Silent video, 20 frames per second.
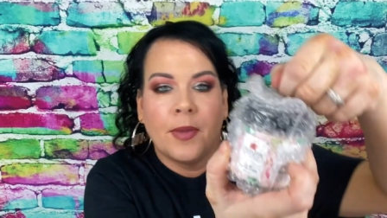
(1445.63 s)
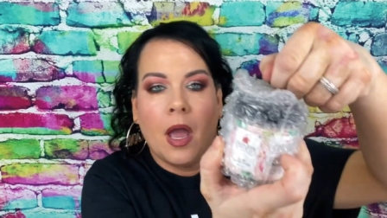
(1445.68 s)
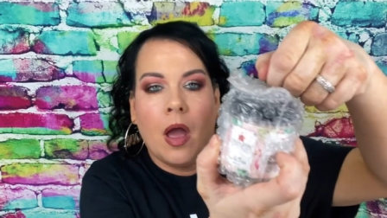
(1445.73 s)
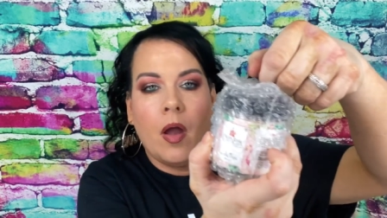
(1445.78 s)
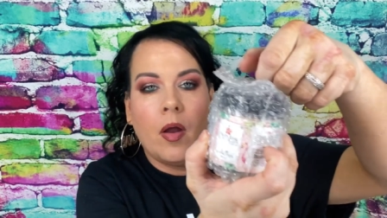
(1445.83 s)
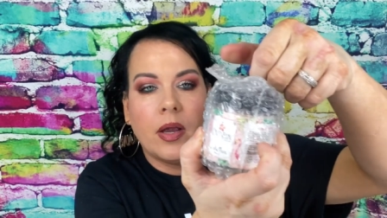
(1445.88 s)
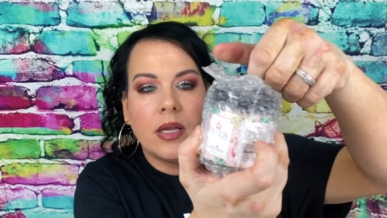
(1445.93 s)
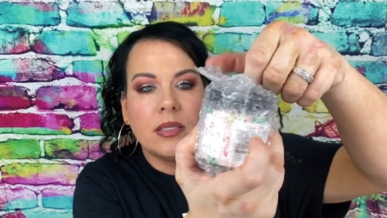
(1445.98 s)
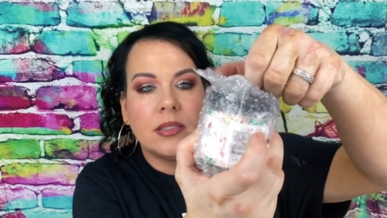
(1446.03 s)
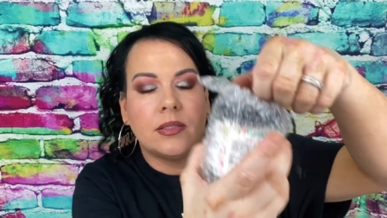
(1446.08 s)

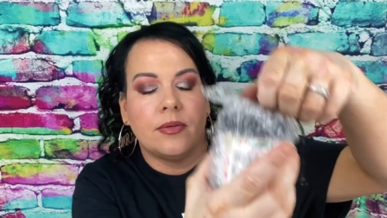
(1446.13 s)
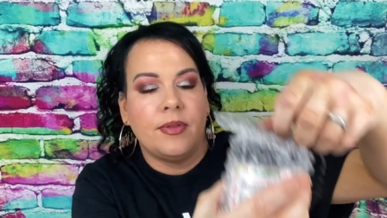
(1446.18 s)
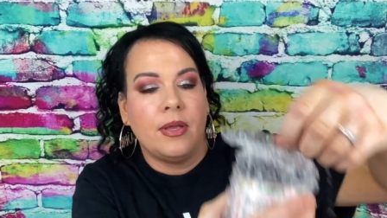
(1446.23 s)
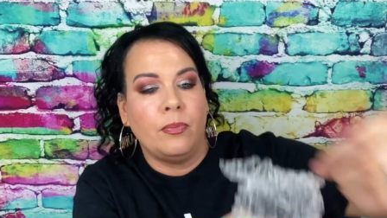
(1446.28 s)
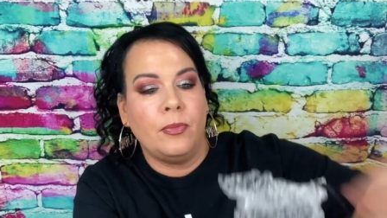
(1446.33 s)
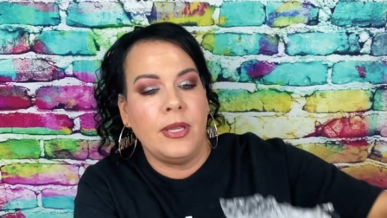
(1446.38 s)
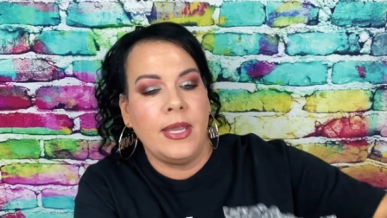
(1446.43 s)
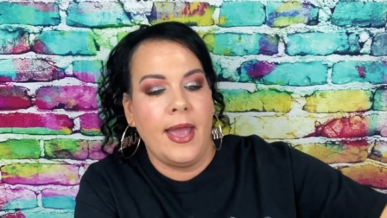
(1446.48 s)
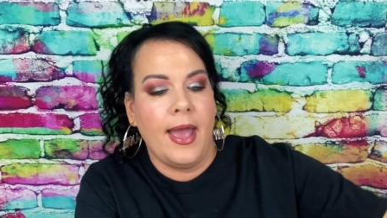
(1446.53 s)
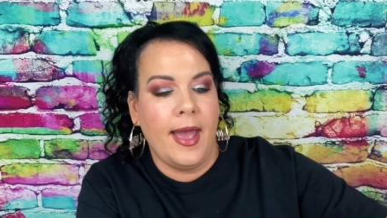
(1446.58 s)
All right, so
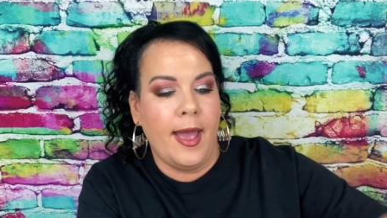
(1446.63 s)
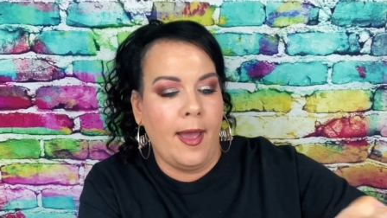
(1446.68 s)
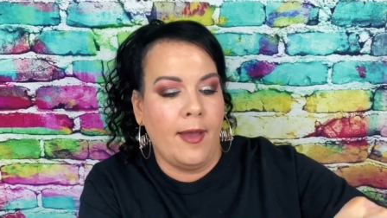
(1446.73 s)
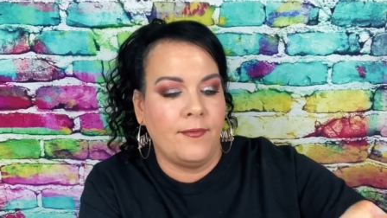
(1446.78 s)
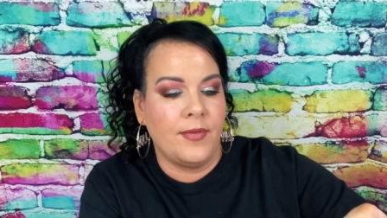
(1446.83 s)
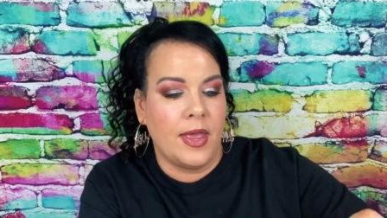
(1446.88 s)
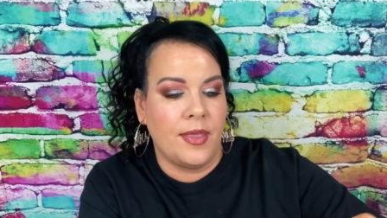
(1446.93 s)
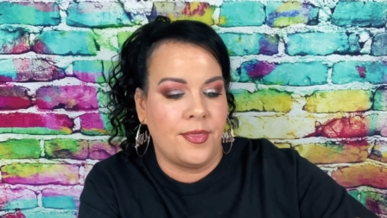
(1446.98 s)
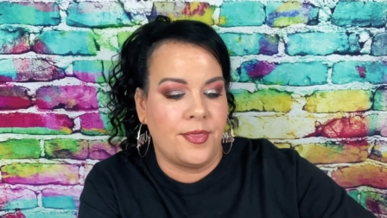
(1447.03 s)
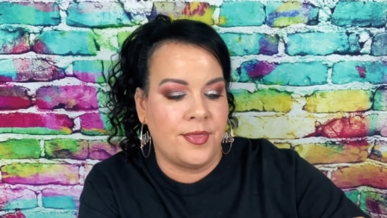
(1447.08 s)
then we
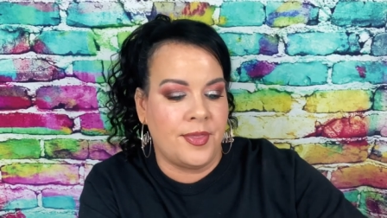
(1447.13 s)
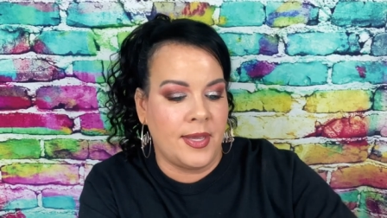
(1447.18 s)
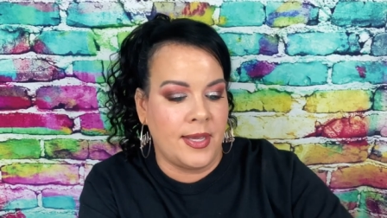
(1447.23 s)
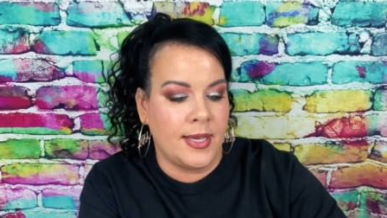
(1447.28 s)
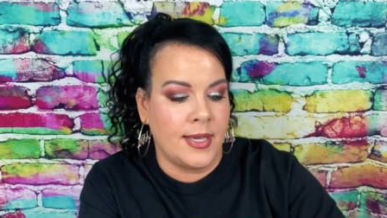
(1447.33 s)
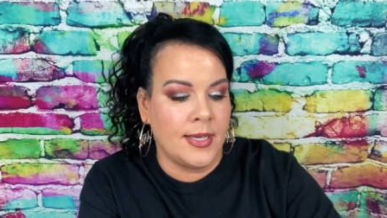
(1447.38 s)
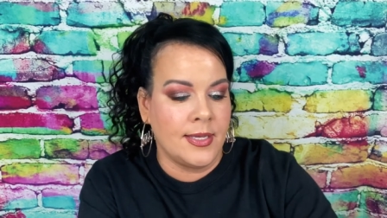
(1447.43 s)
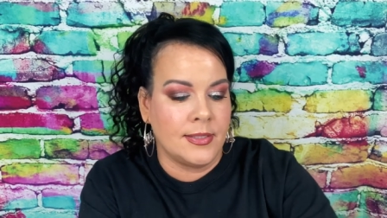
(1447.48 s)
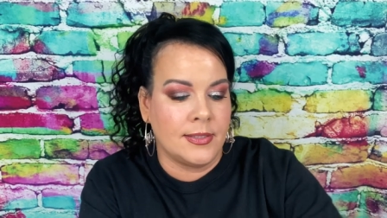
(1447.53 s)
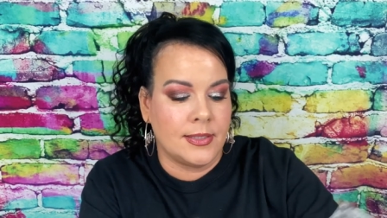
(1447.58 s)
have
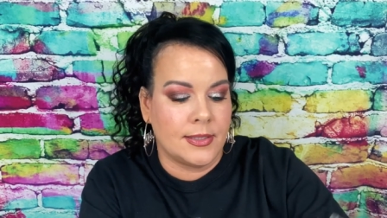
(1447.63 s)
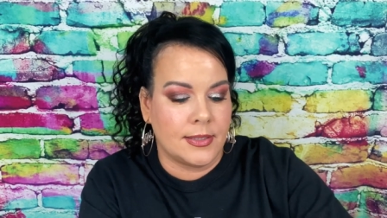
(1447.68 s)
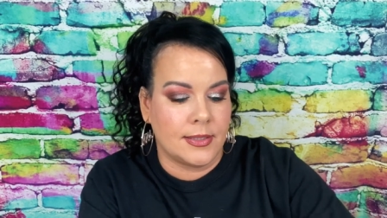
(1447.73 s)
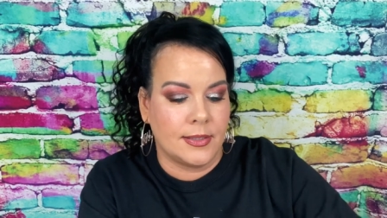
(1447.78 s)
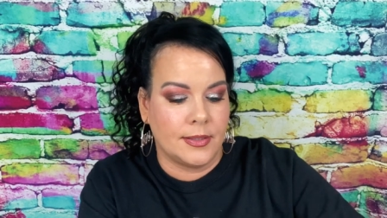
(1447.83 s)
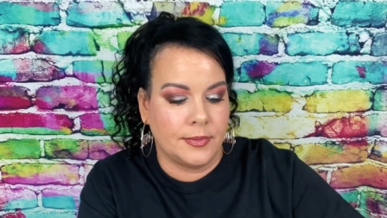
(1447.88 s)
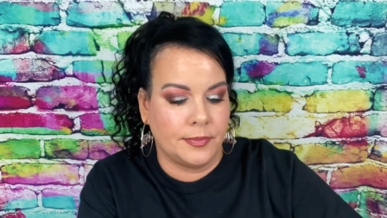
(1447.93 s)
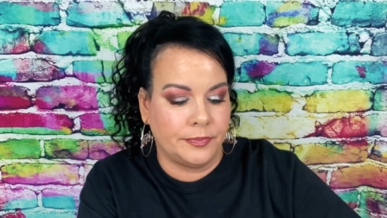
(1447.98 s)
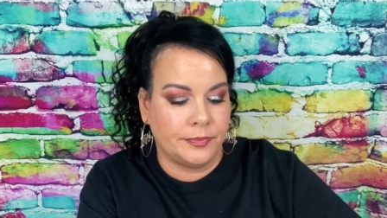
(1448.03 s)
this.